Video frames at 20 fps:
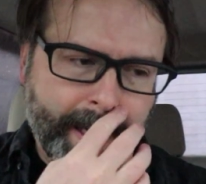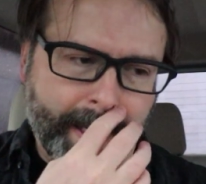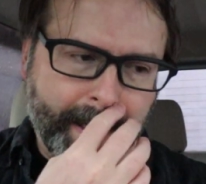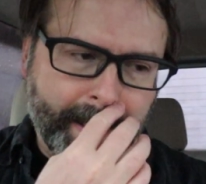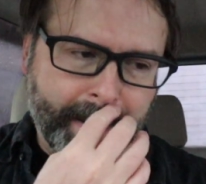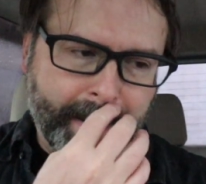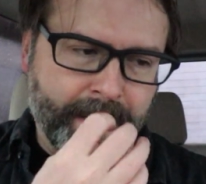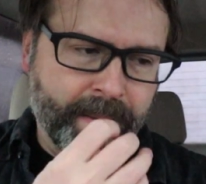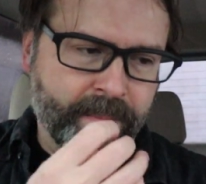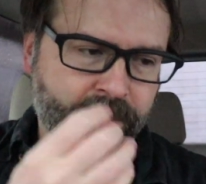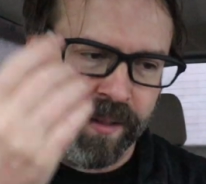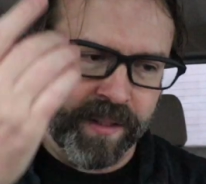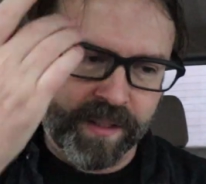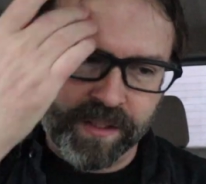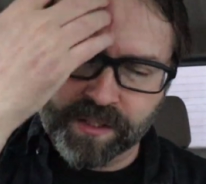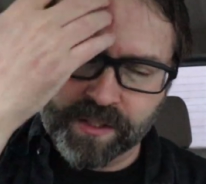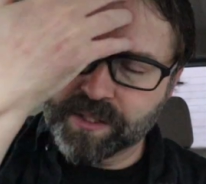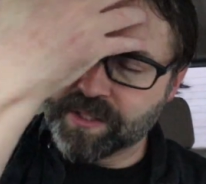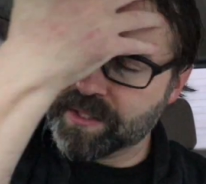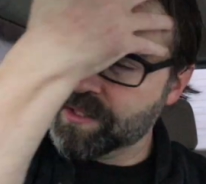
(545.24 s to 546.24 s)
but
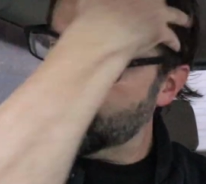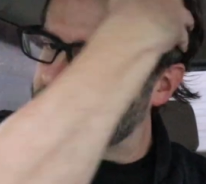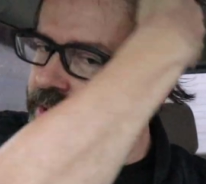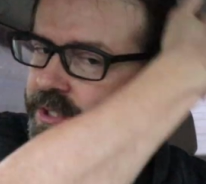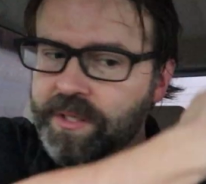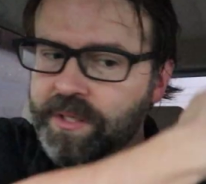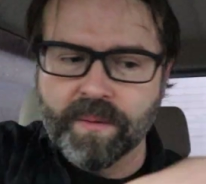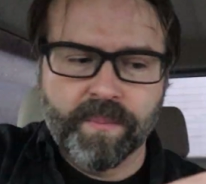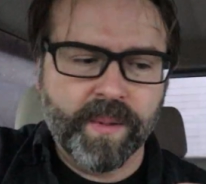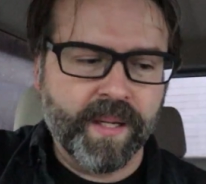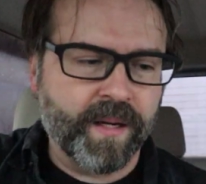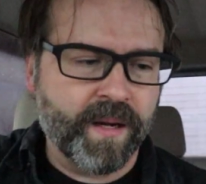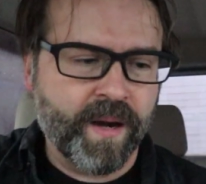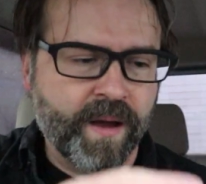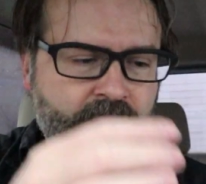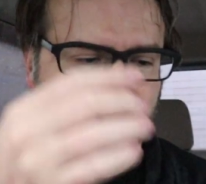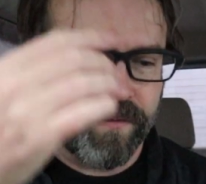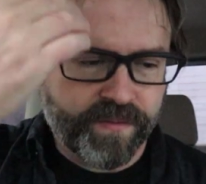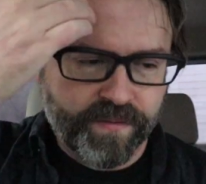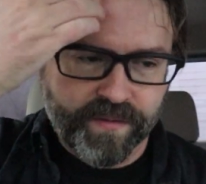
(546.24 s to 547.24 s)
this should be
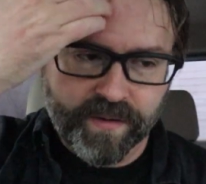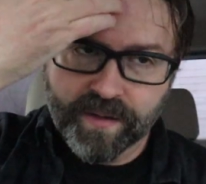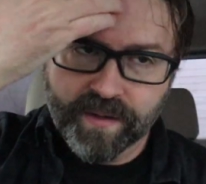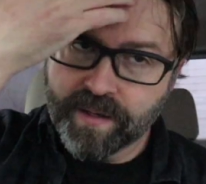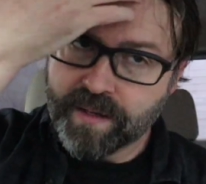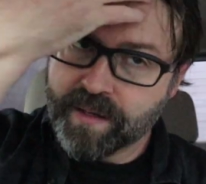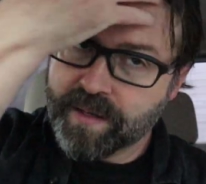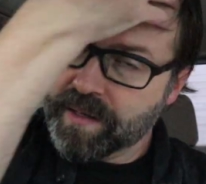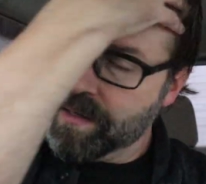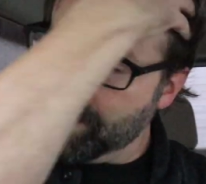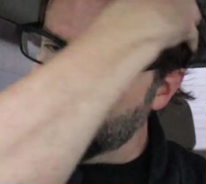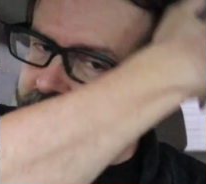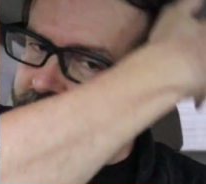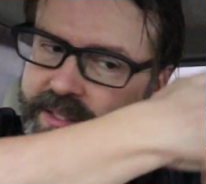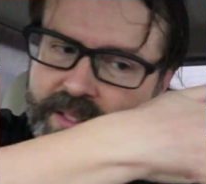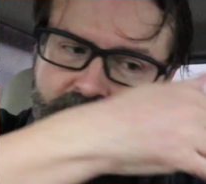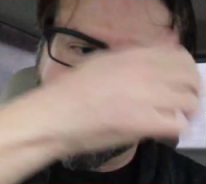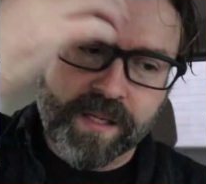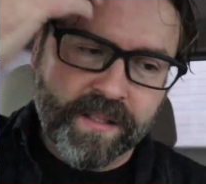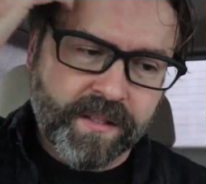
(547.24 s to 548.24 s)
enough. It
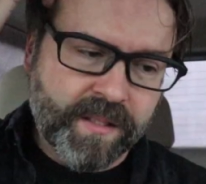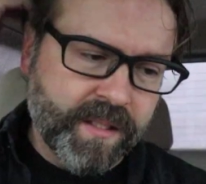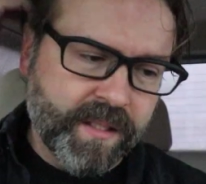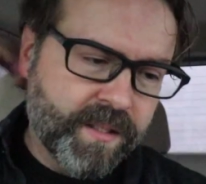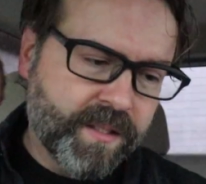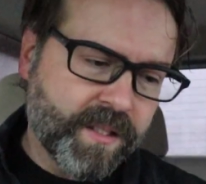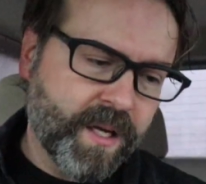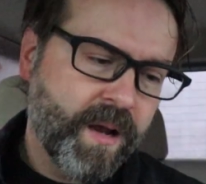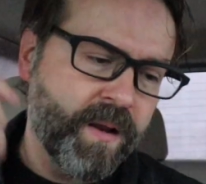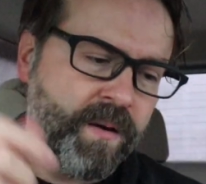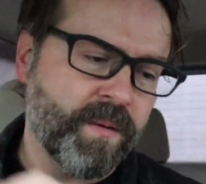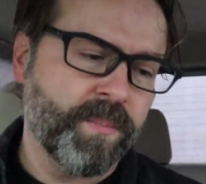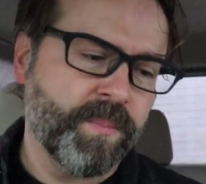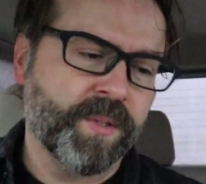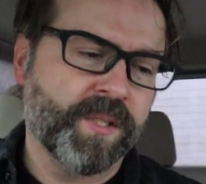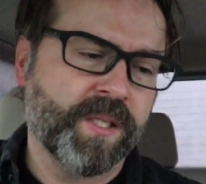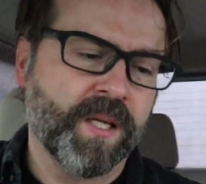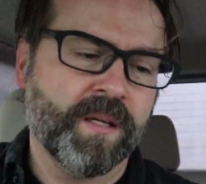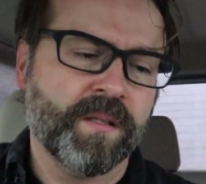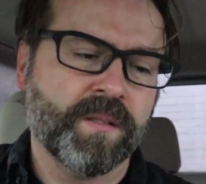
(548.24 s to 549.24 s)
says it's
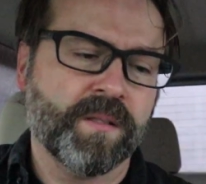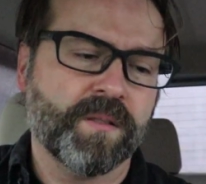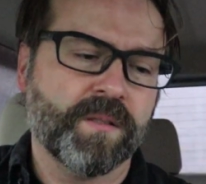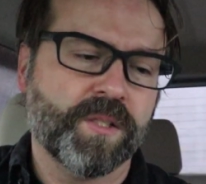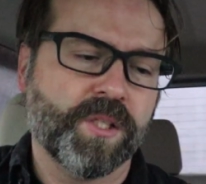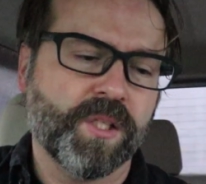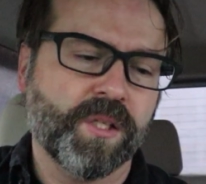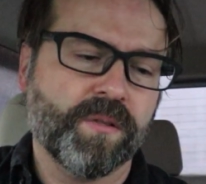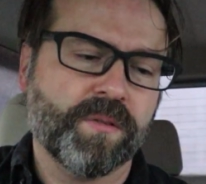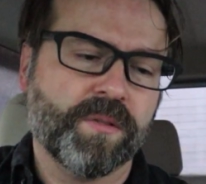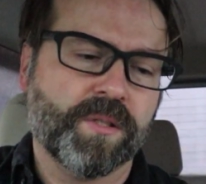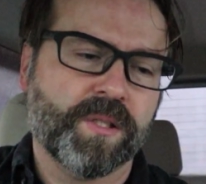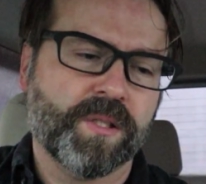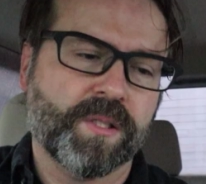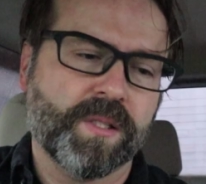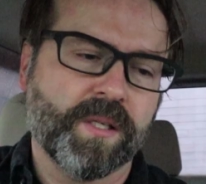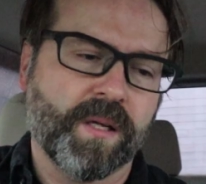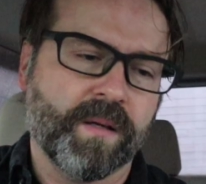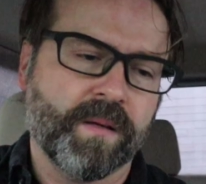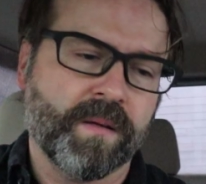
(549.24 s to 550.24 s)
100%
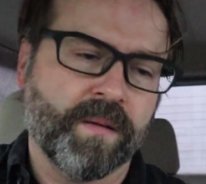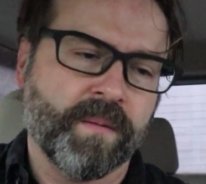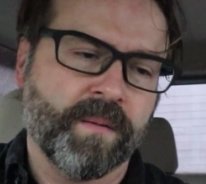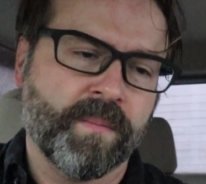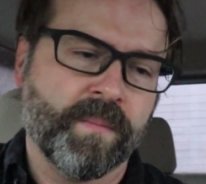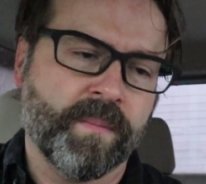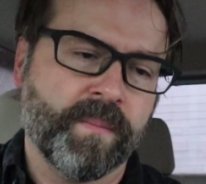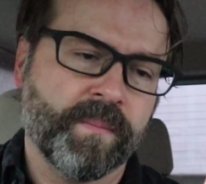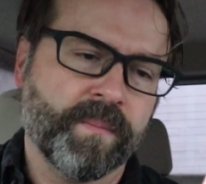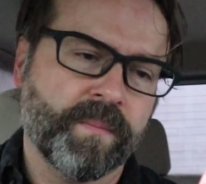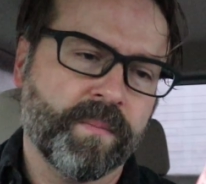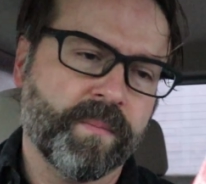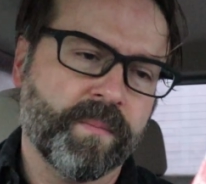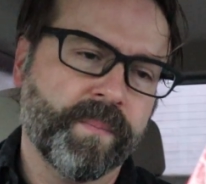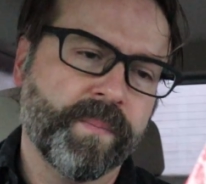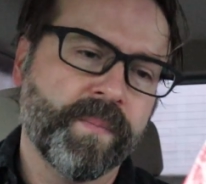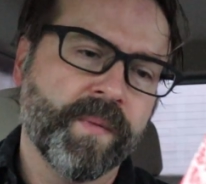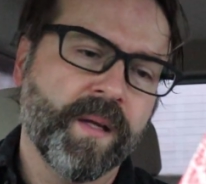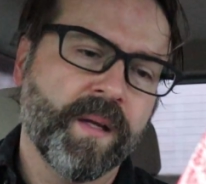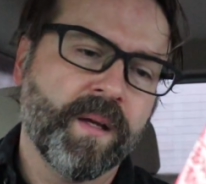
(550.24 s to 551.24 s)
juice. I'm
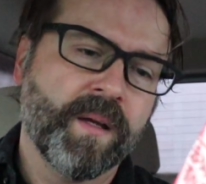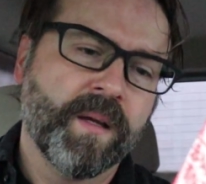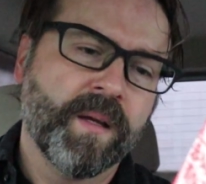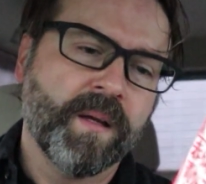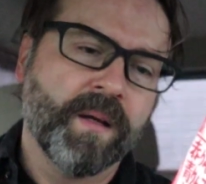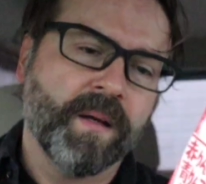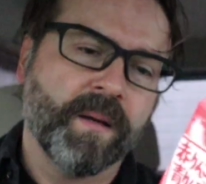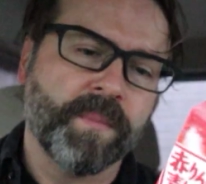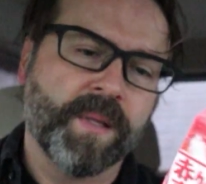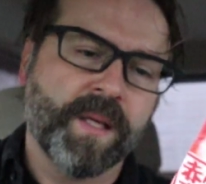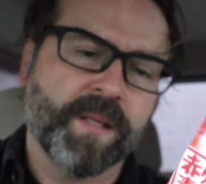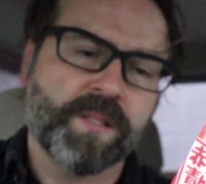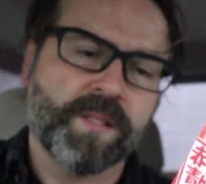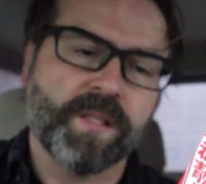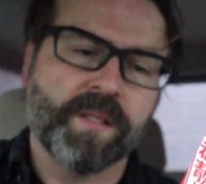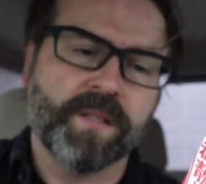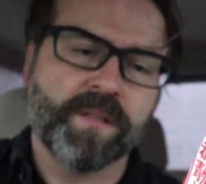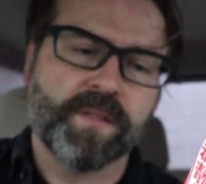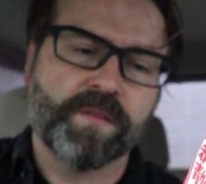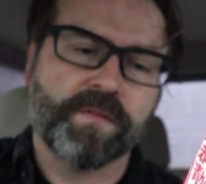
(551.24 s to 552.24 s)

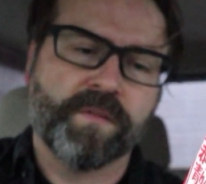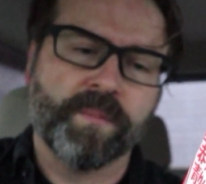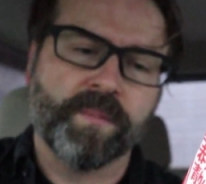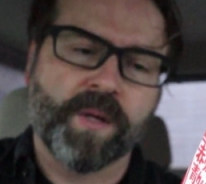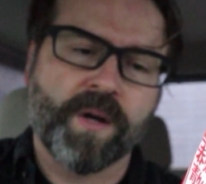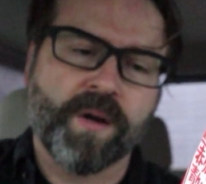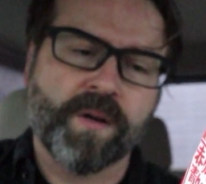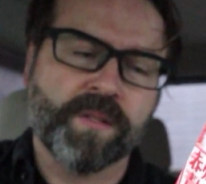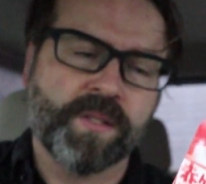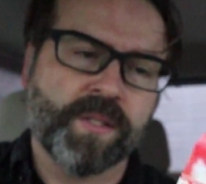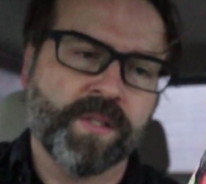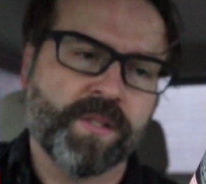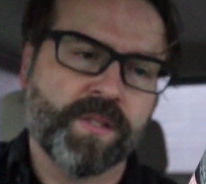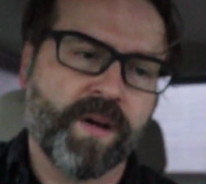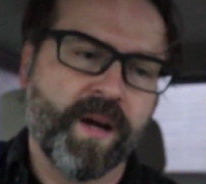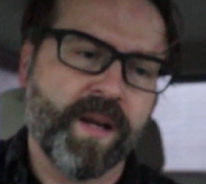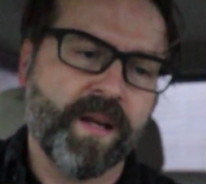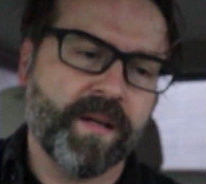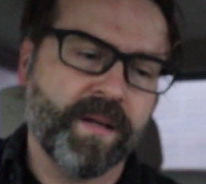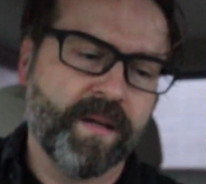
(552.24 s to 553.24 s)
guessing it's from
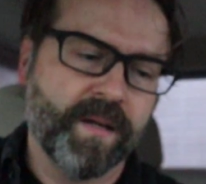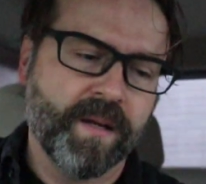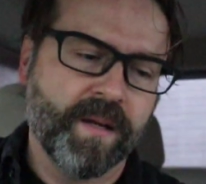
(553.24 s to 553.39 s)
concentrate.